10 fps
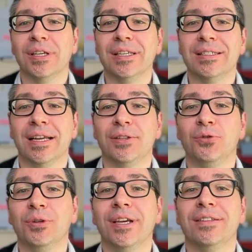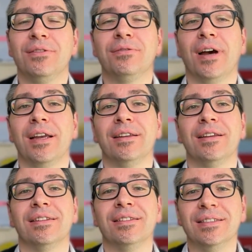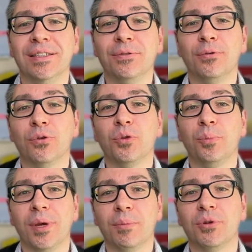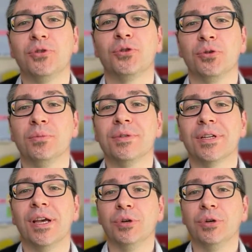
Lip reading: is that you can define default payment terms,